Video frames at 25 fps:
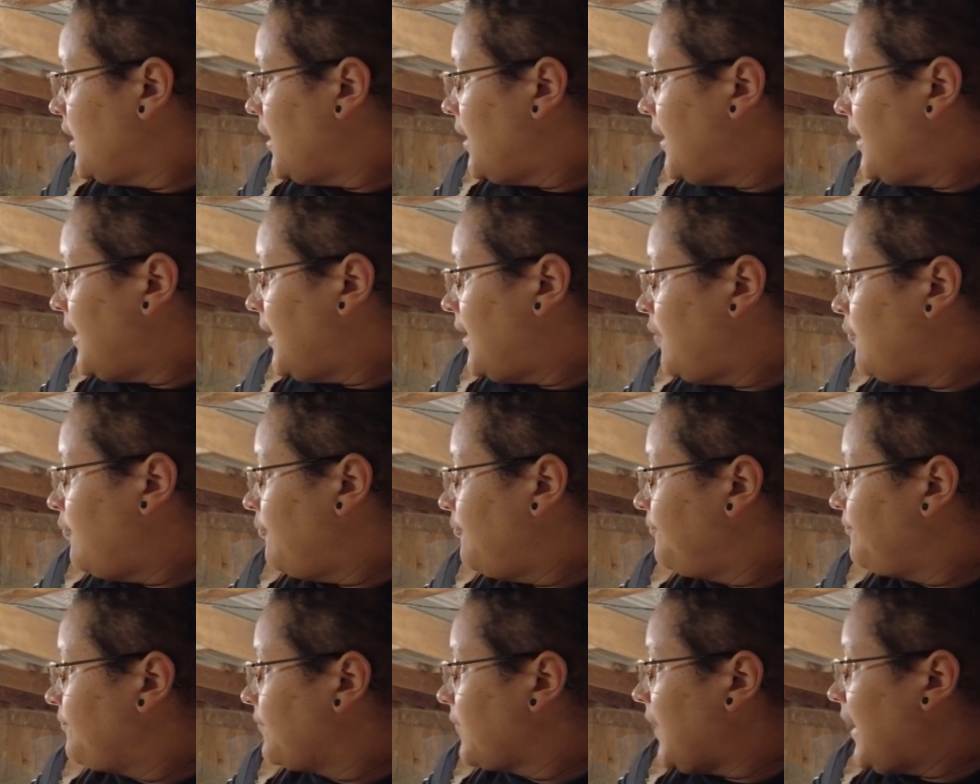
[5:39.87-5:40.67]

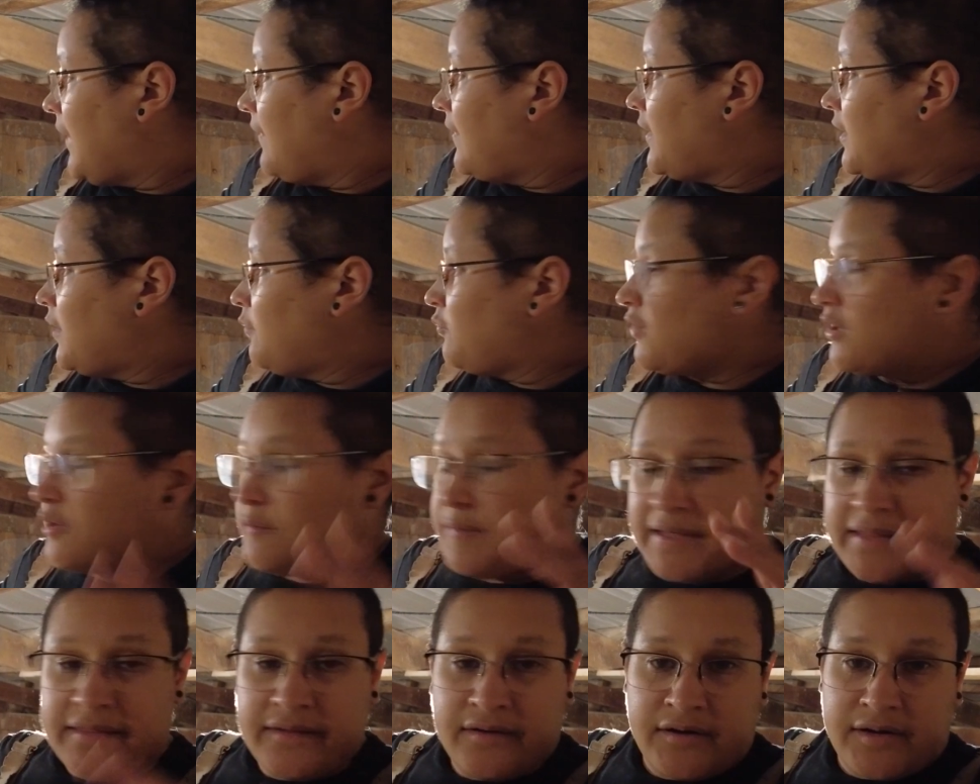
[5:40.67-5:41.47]
And then I'm going to
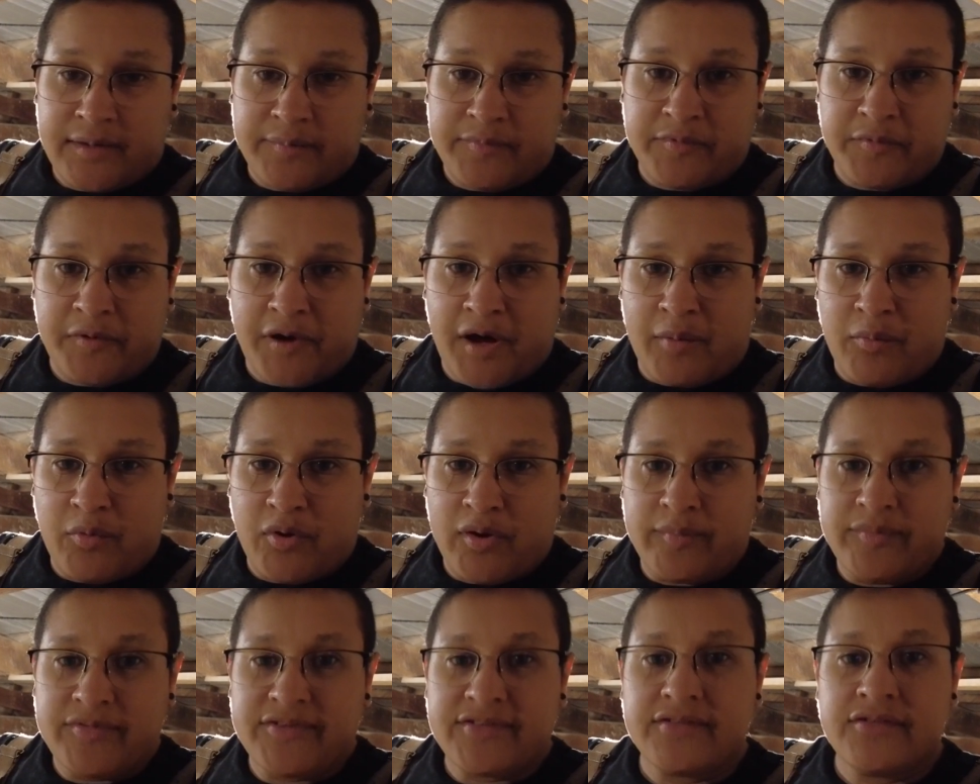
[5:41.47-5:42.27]
be clearing up some
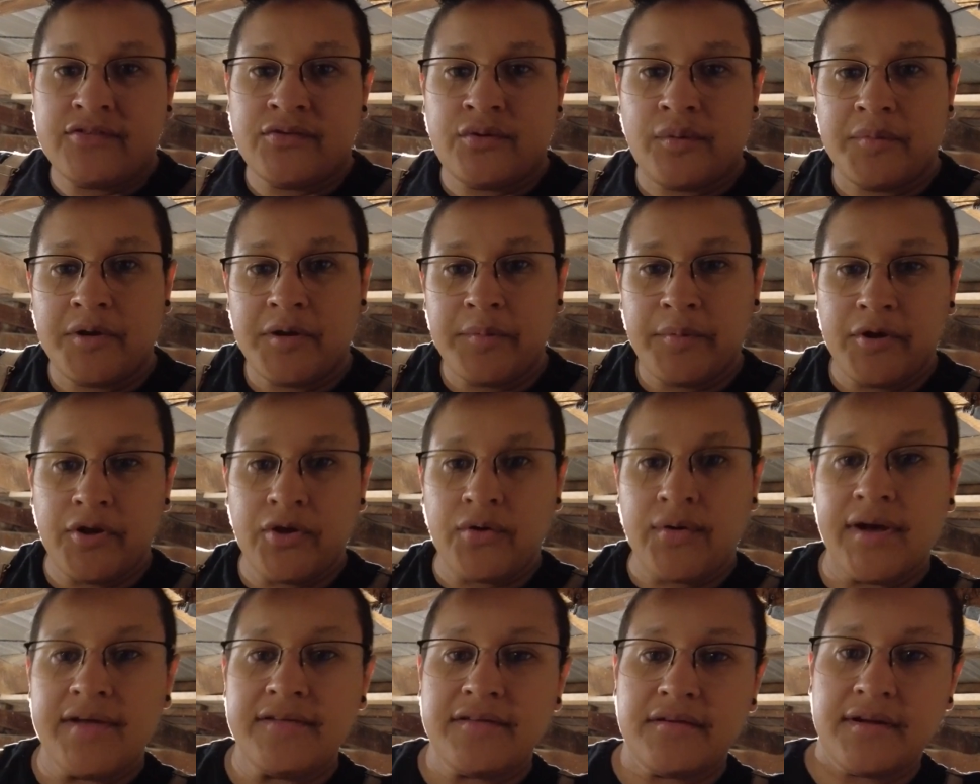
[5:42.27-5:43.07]
cobwebs. So I'm going to put
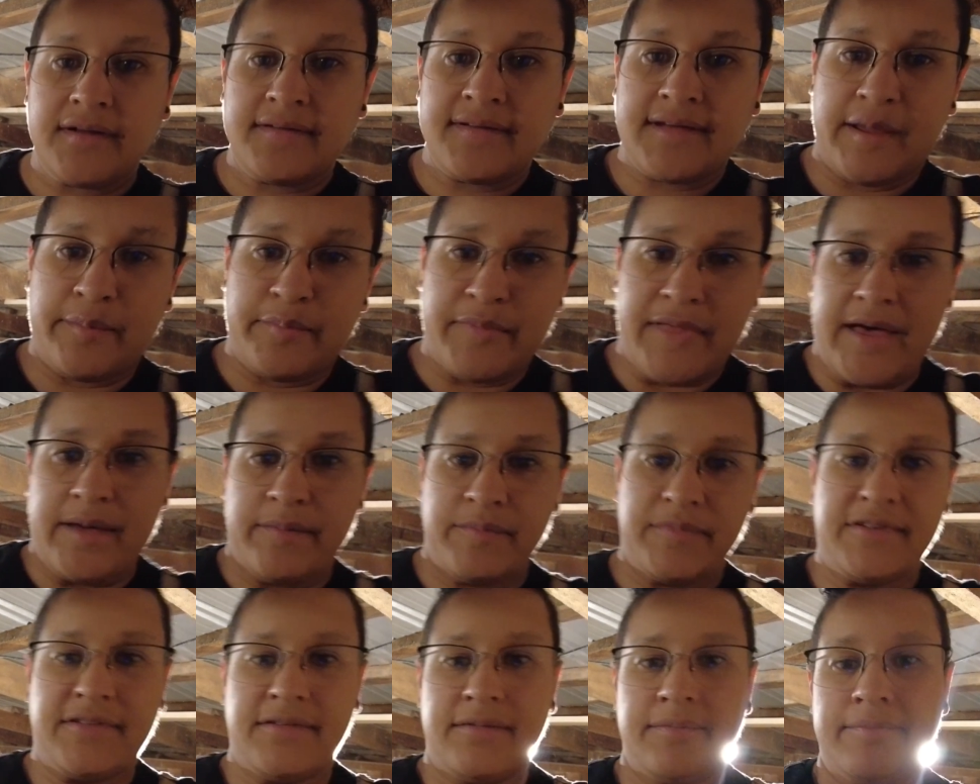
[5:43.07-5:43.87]
you guys on a time
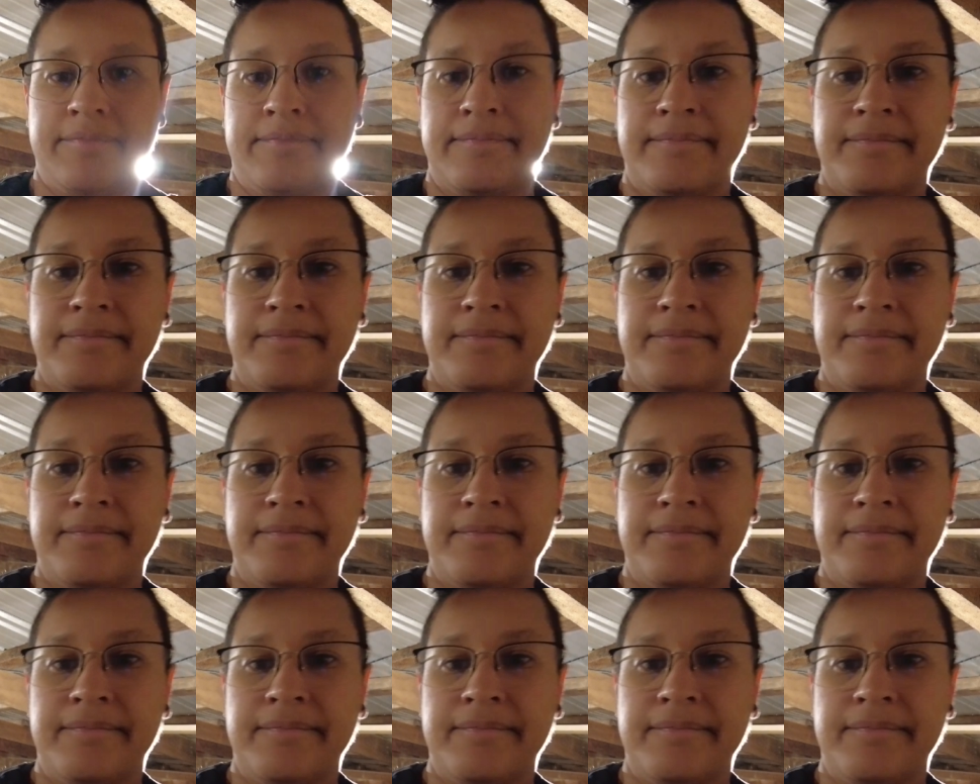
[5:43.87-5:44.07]
lapse.